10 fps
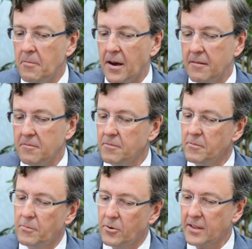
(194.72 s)
But
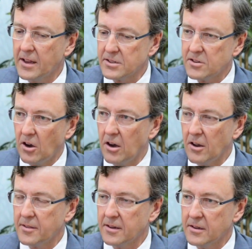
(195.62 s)
putting that aside,
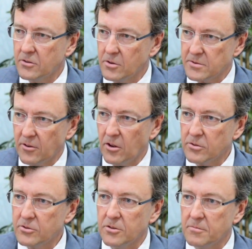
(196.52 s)
I think in terms of a
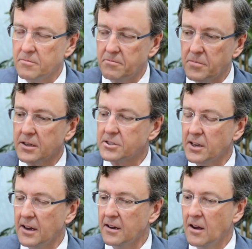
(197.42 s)
long-term
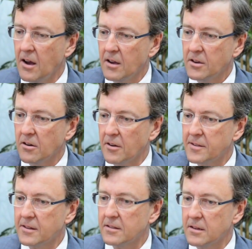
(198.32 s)
picture, you know, I
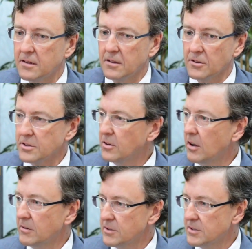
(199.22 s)
think that the Aussie
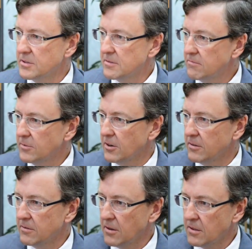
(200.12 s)
dollar is, you
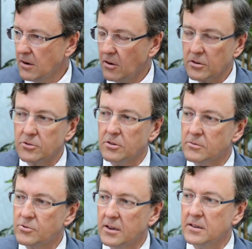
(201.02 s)
know, the
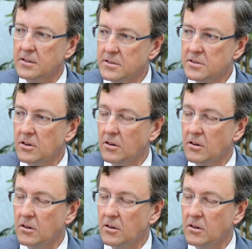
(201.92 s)
longer-term trend is